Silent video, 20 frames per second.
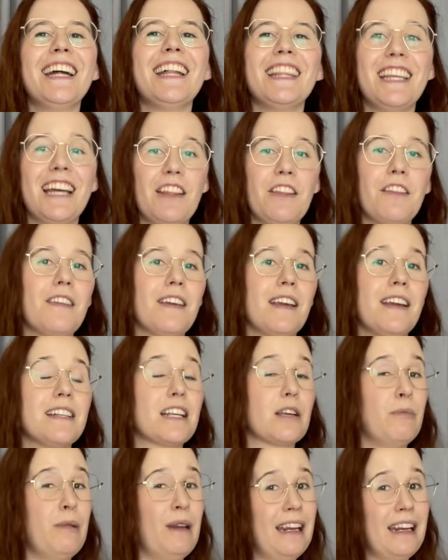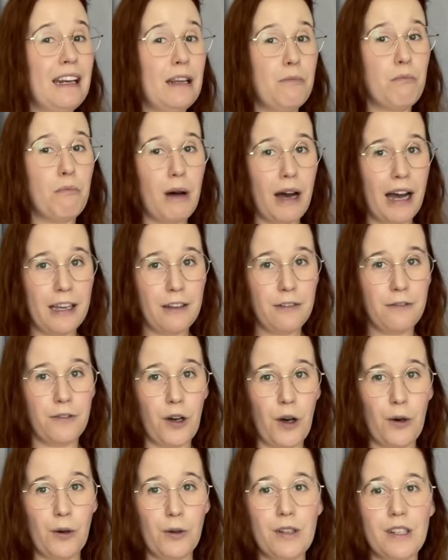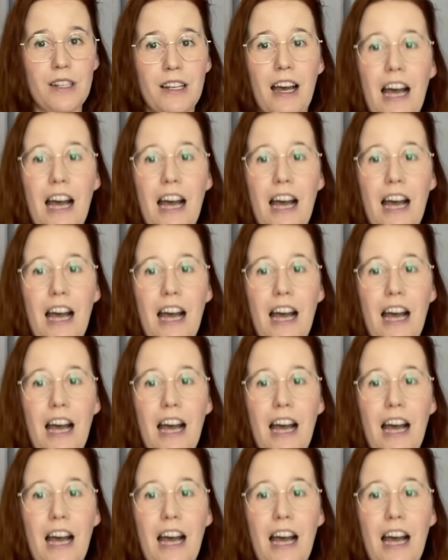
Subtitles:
The other thing is completely my fault.